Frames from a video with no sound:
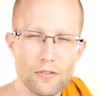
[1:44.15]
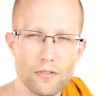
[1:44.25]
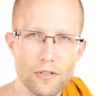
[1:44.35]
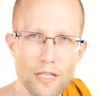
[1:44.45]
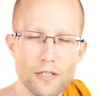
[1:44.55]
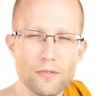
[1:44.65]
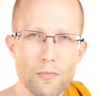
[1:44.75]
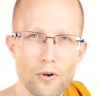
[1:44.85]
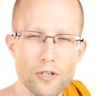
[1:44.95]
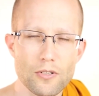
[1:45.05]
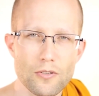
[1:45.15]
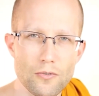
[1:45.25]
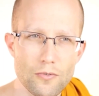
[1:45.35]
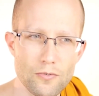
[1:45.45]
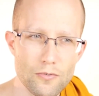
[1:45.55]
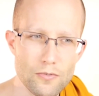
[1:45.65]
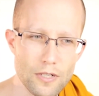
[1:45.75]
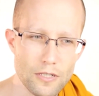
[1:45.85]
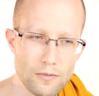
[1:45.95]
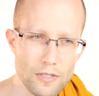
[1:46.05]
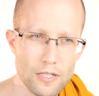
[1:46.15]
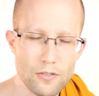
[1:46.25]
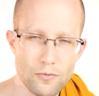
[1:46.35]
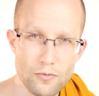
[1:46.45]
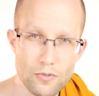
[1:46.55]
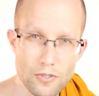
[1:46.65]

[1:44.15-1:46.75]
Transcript: lead more to